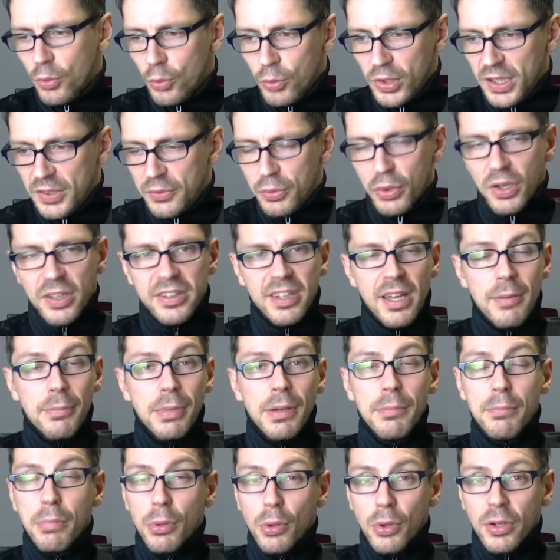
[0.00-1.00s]
read, for
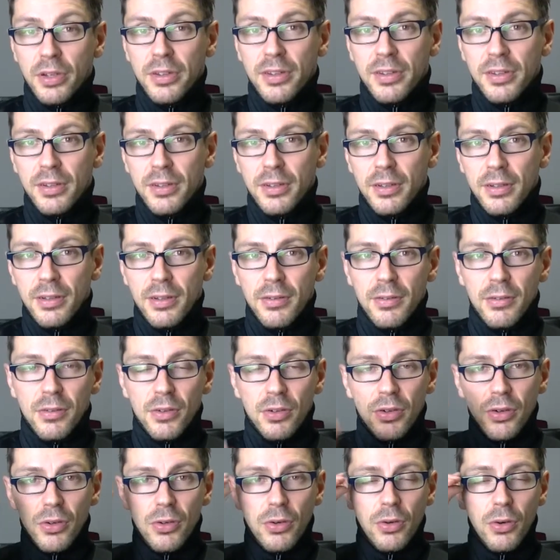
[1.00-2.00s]
example, books.
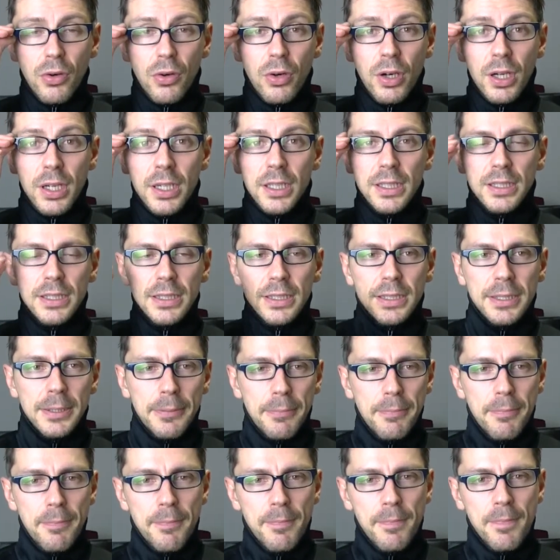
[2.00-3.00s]
Or